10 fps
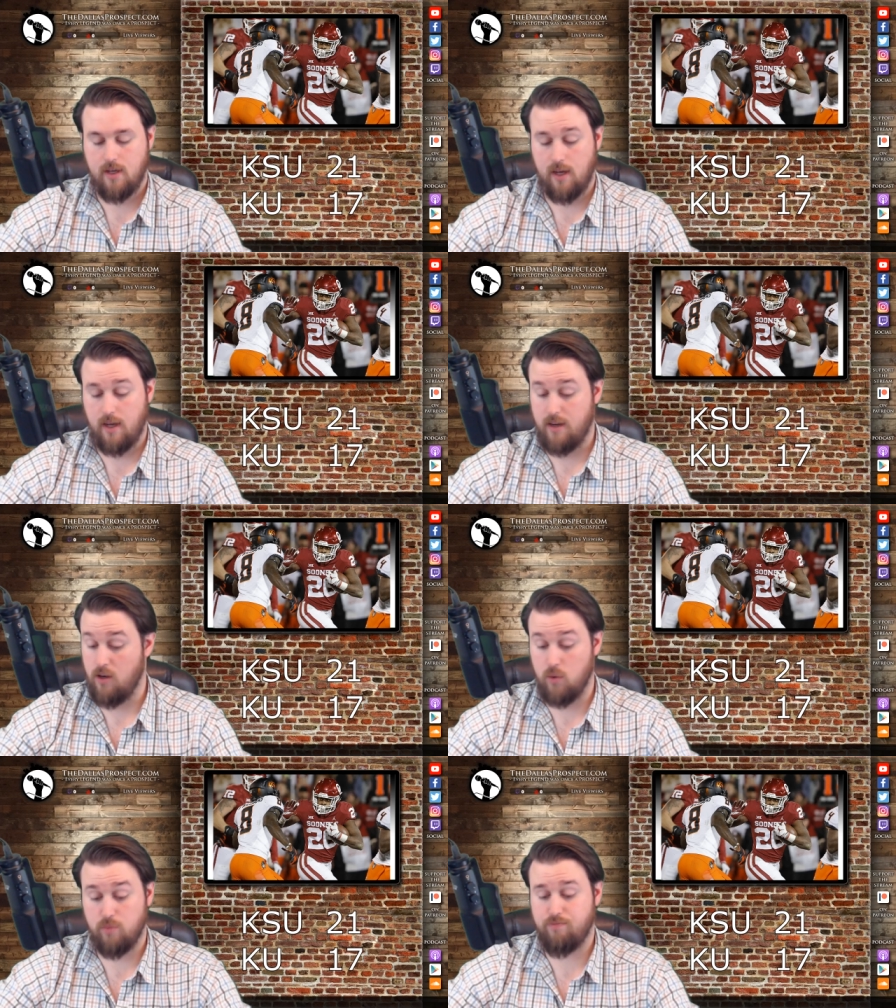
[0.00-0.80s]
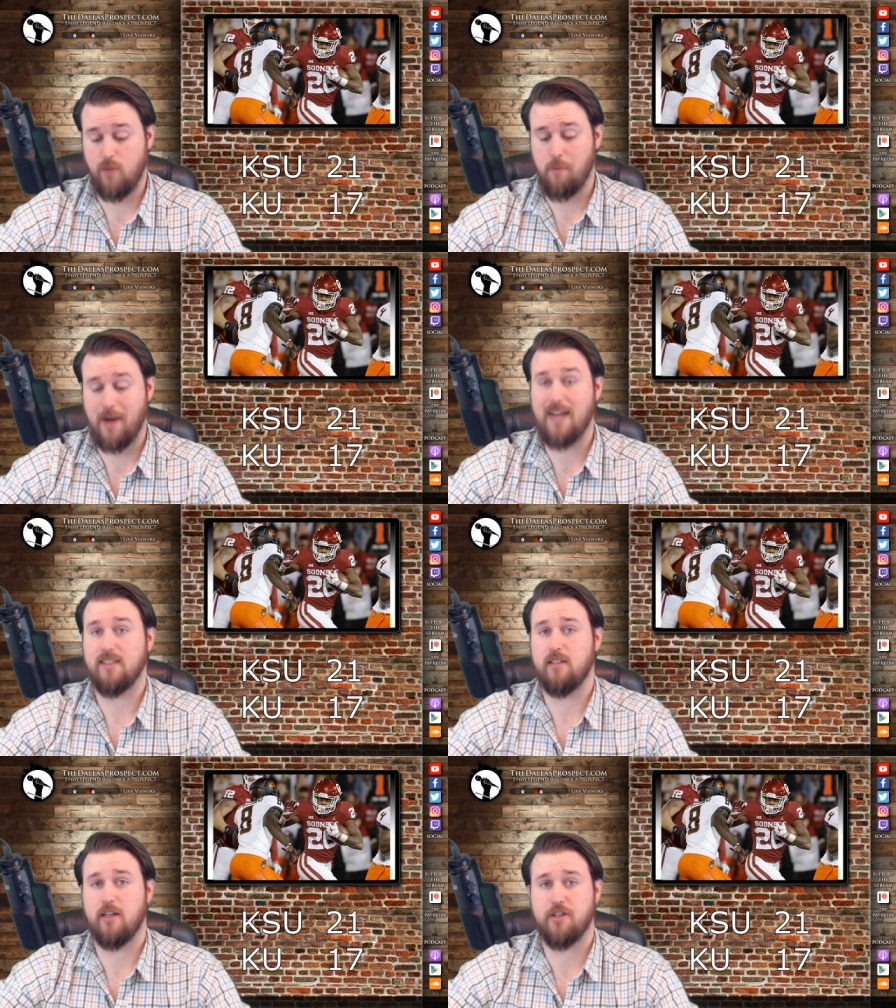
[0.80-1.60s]
Uh, no, no
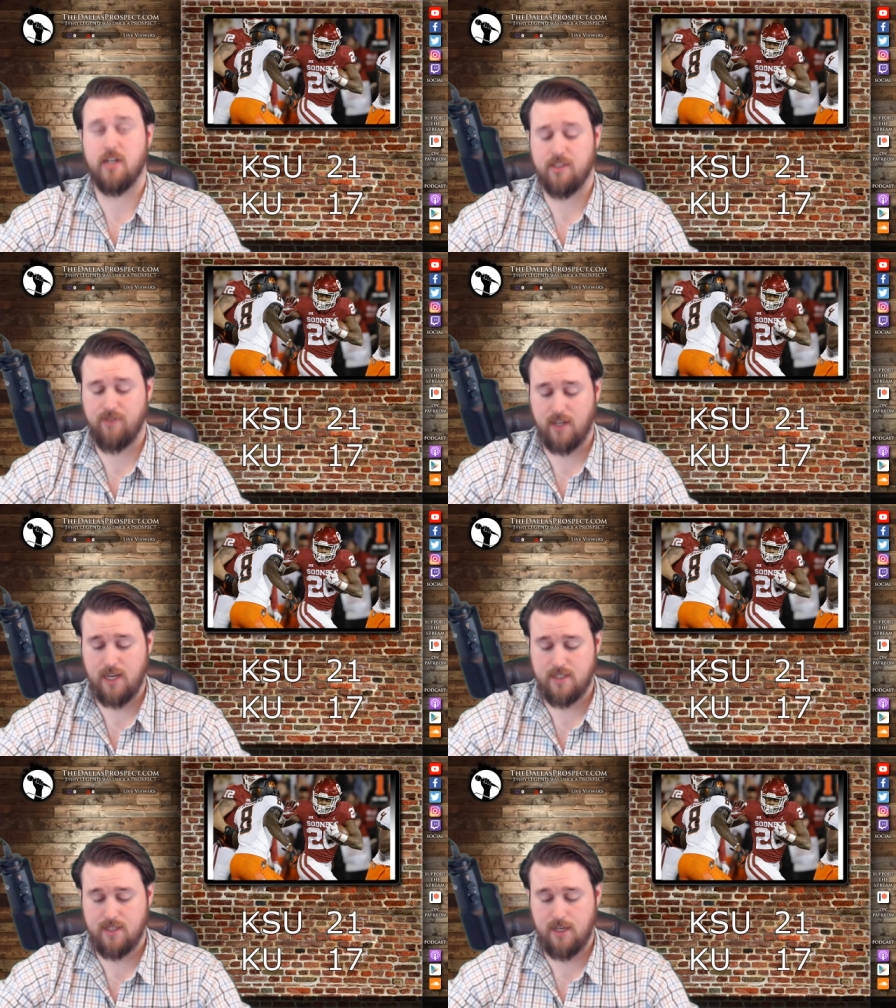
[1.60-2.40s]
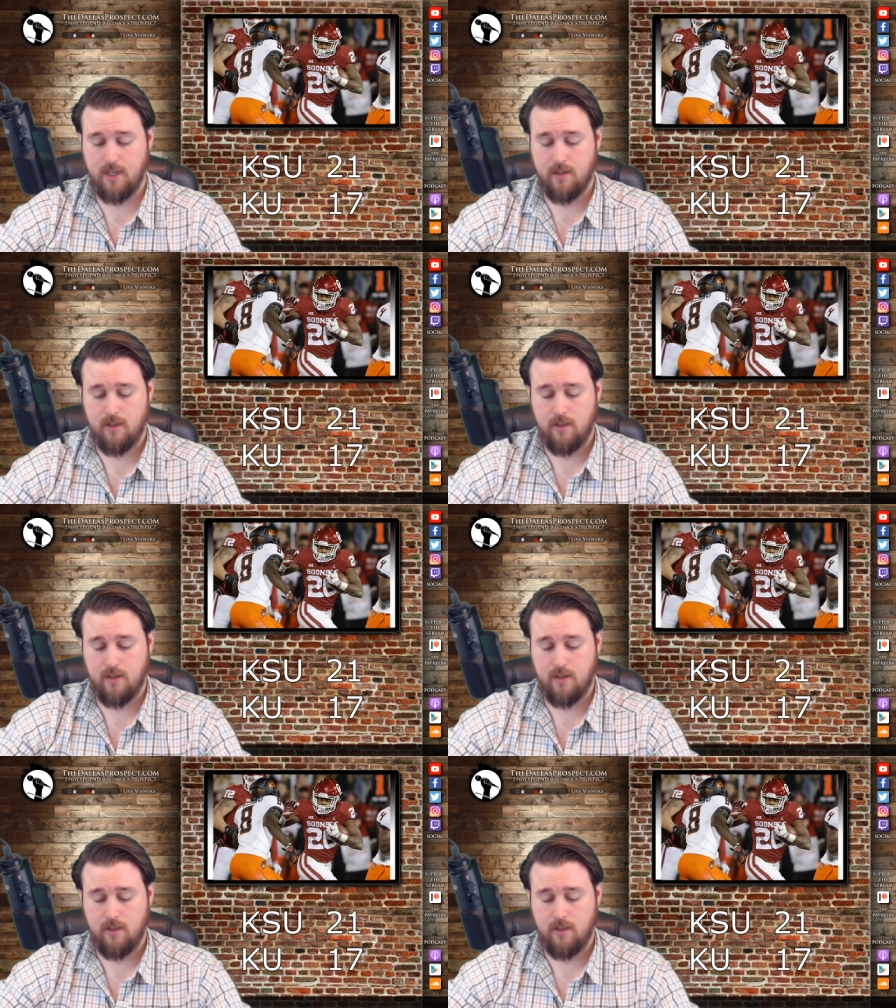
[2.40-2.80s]
passing touchdowns for K-State.